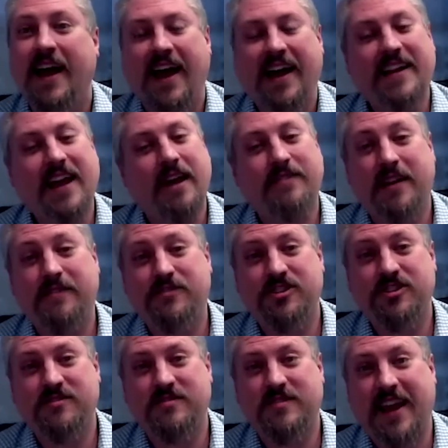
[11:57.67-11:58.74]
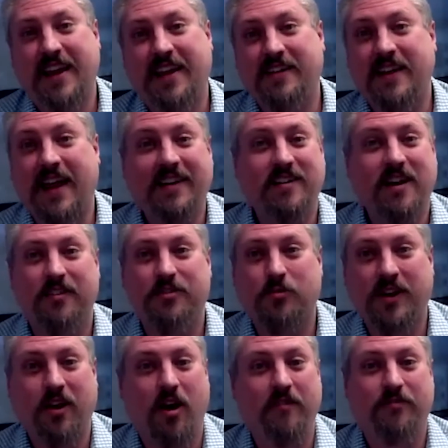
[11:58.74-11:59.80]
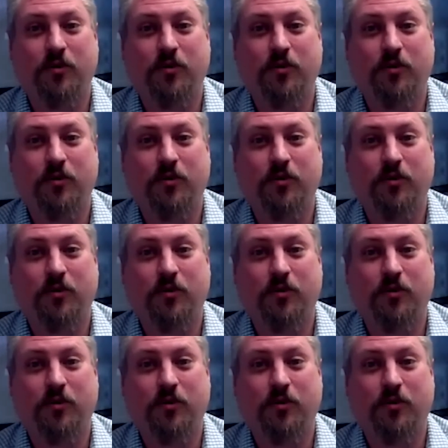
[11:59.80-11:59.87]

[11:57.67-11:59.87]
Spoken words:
and now they've just taken 9.3 off the